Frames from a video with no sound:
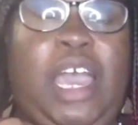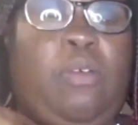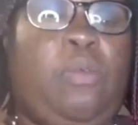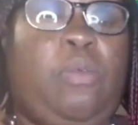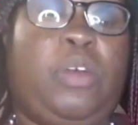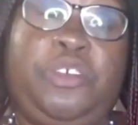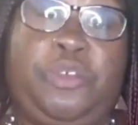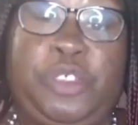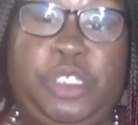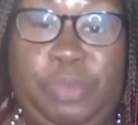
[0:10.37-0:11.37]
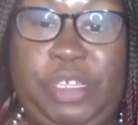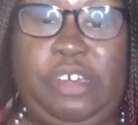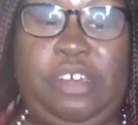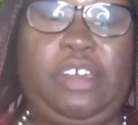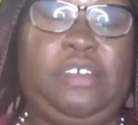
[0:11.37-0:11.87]
our wonderful
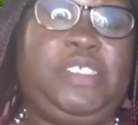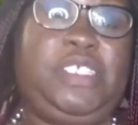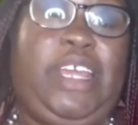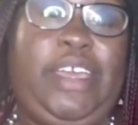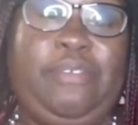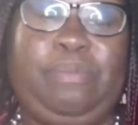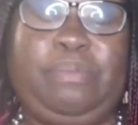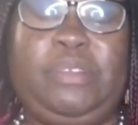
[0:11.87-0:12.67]
speaker of today.